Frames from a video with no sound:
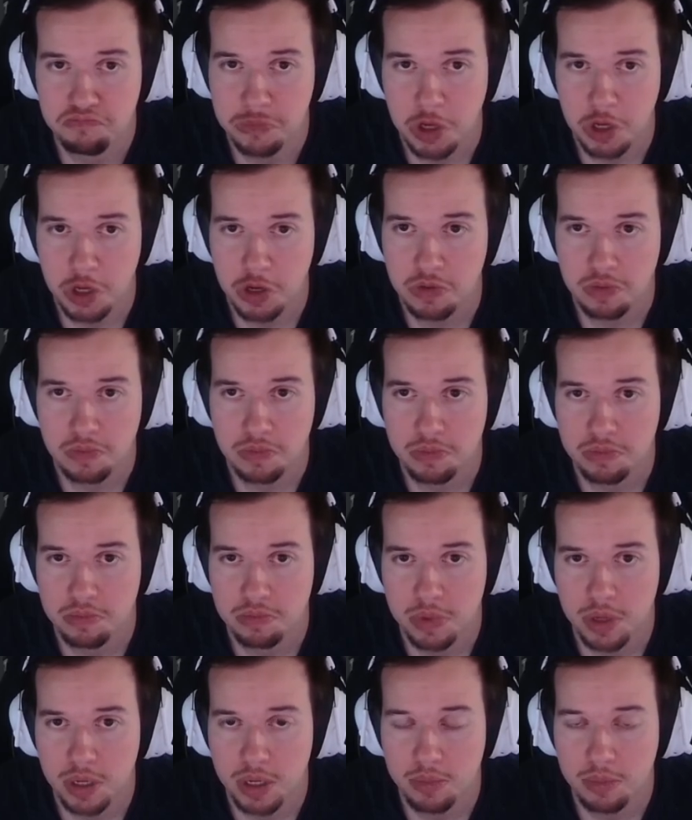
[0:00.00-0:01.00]
No.
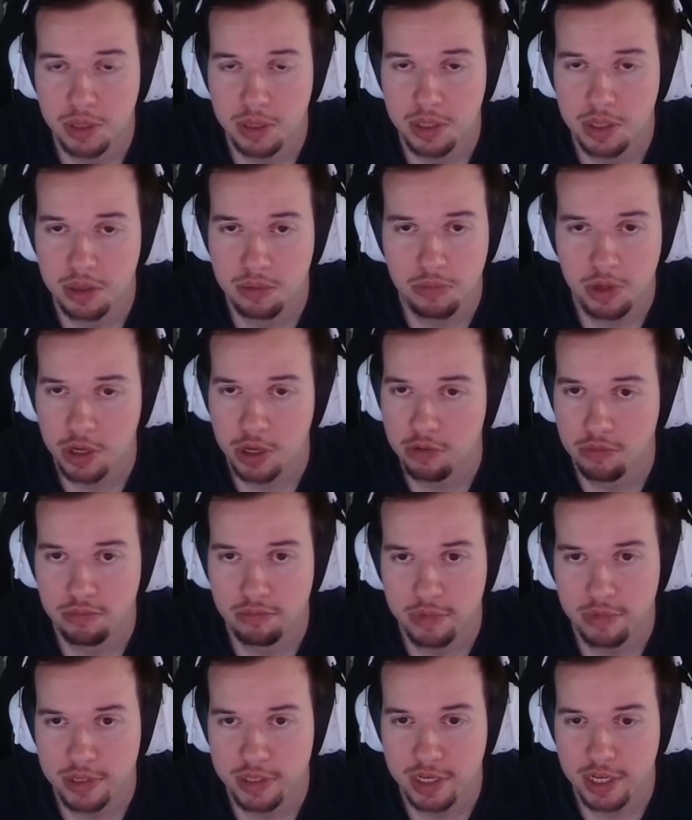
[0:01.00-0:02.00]
I mean, no,
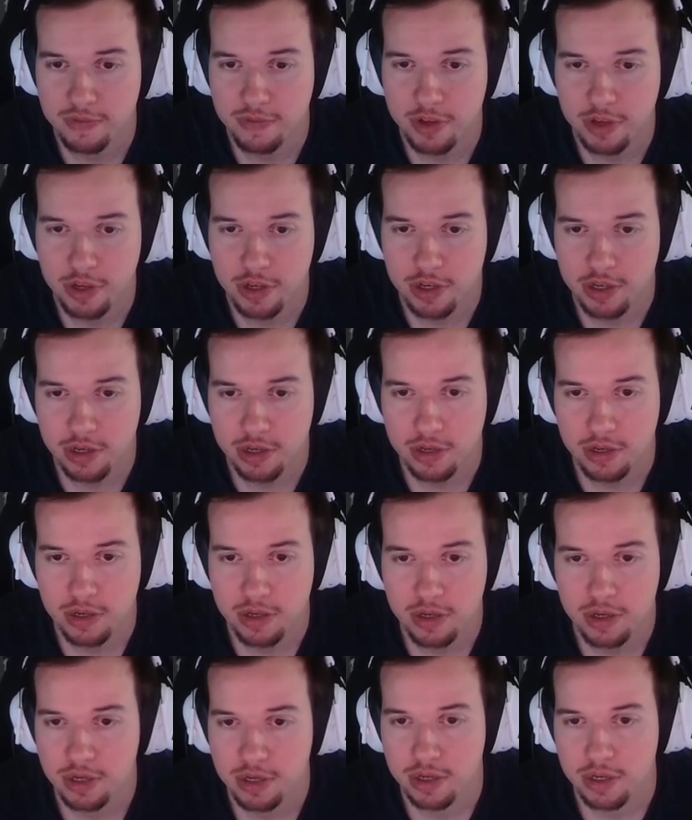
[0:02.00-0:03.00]
it's not even good.
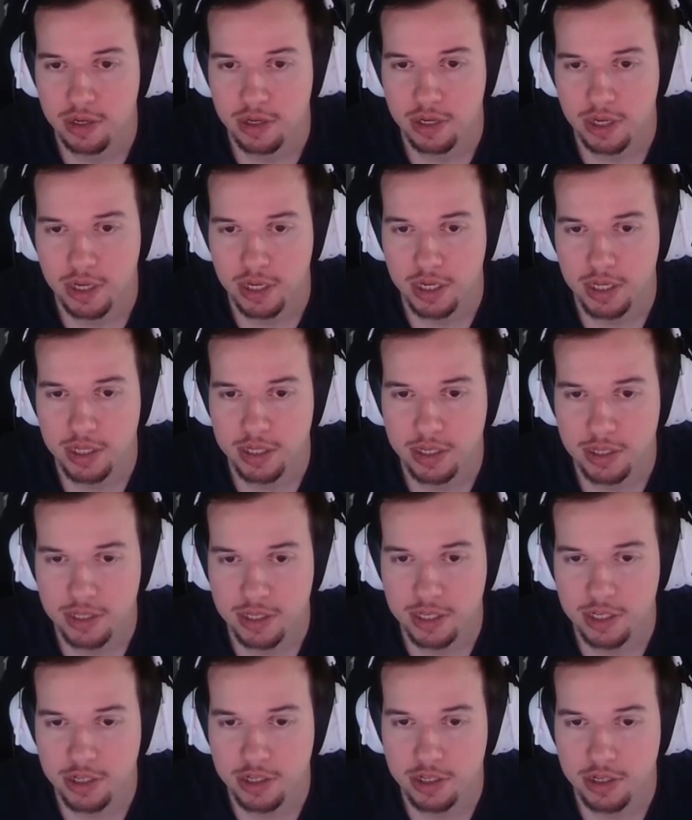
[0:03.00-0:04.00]
It's
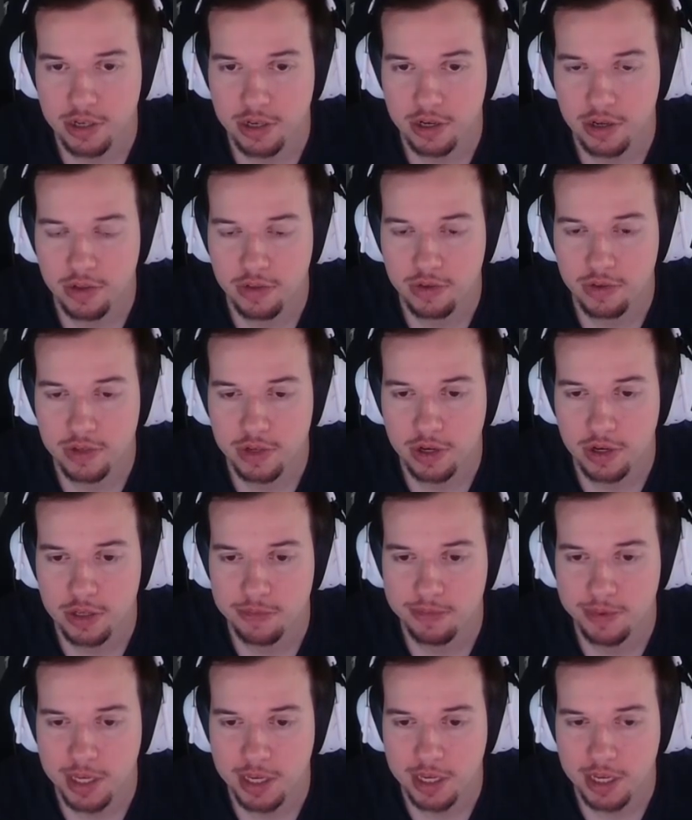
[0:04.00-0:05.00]
contingent on all those
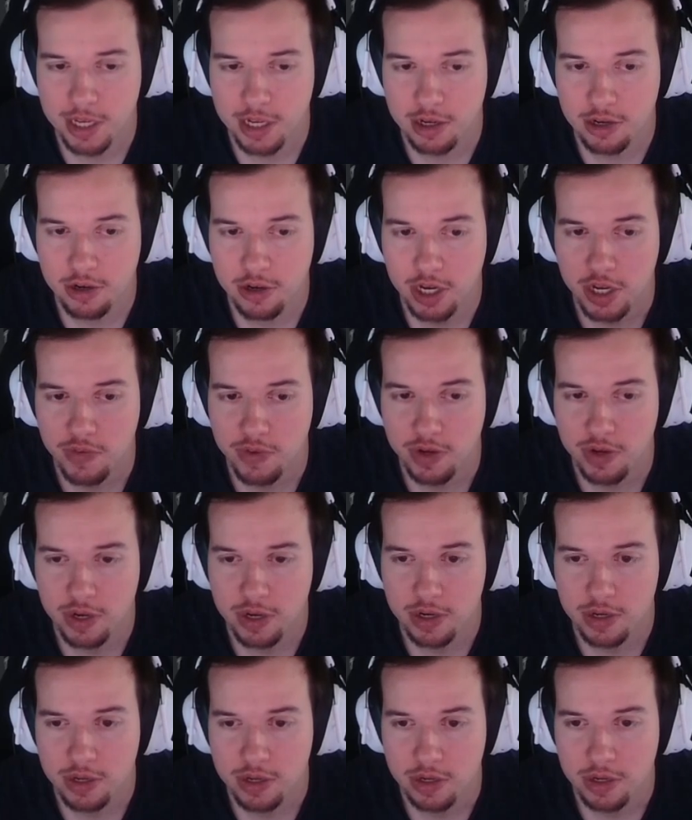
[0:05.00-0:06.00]
cards being in your
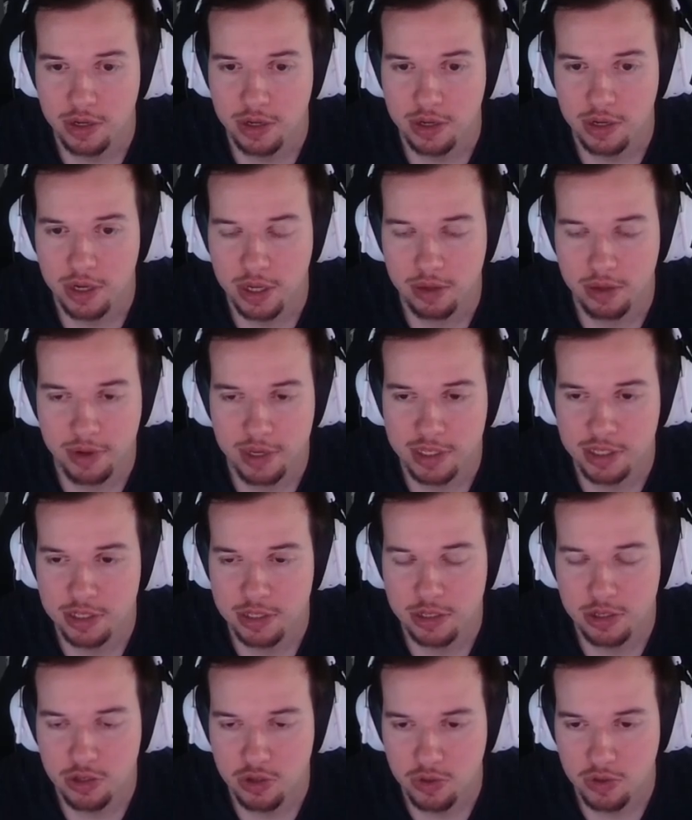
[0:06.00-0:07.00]
graveyard, otherwise
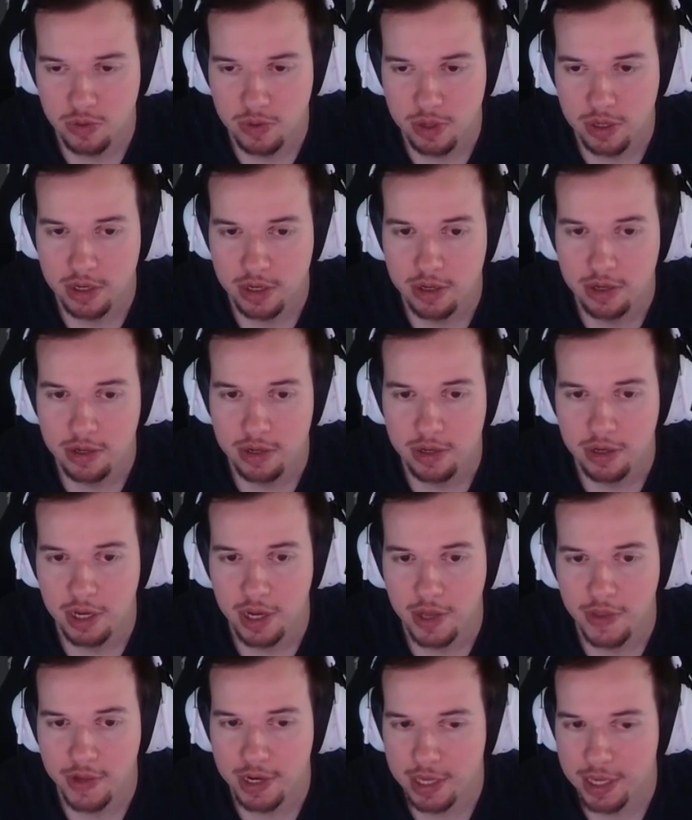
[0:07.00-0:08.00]
it's destroyed,
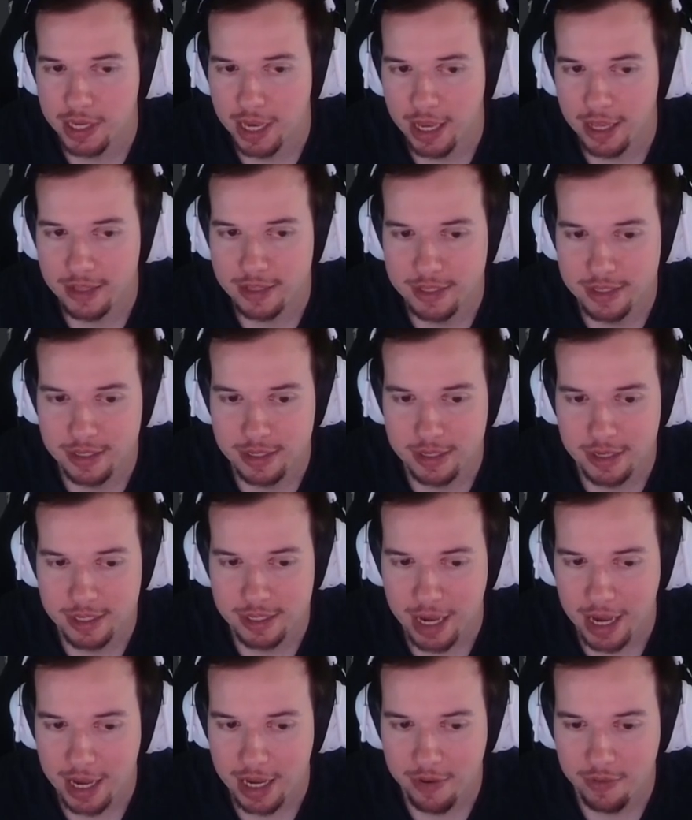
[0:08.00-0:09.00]
and then it gains
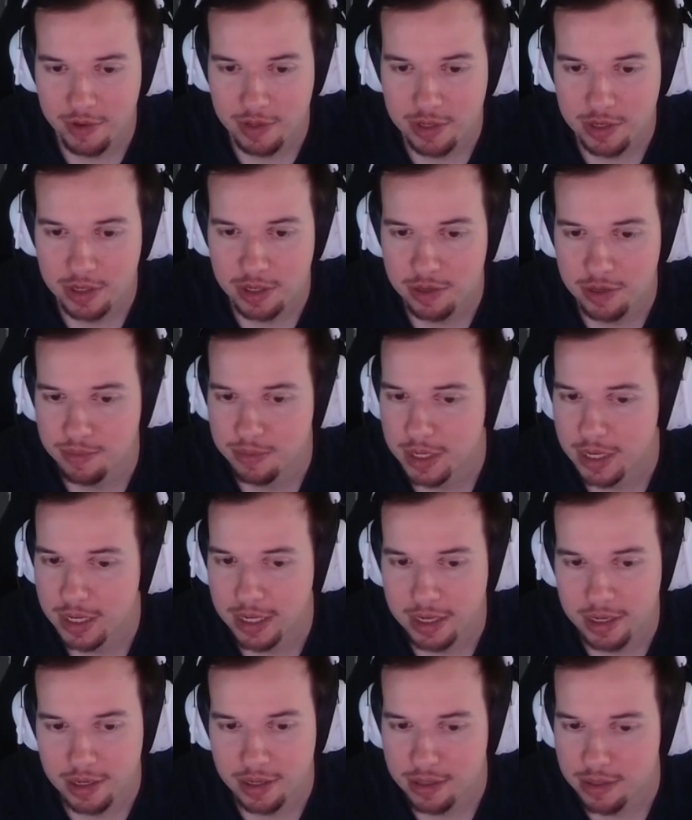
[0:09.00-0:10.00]
attack every turn,
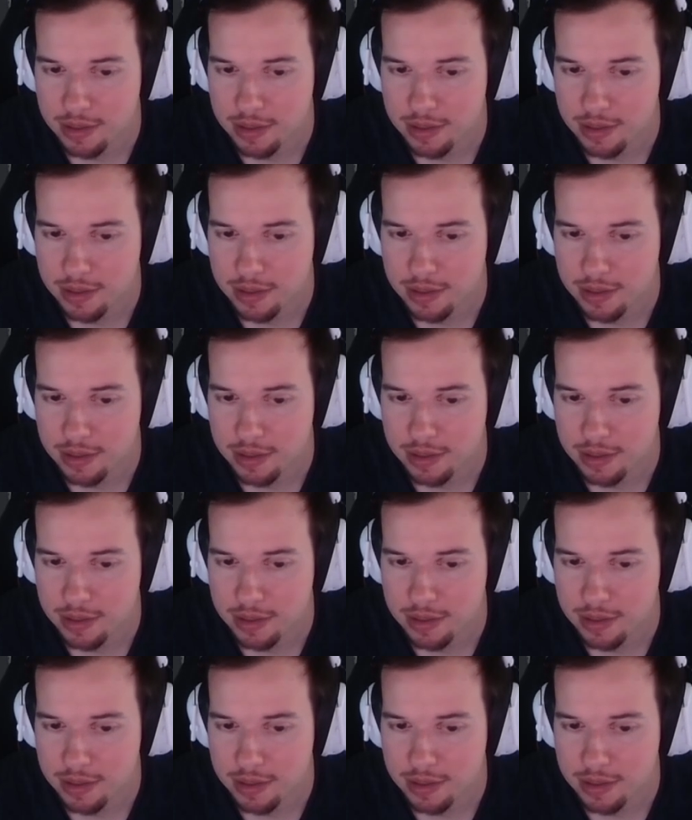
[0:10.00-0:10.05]
but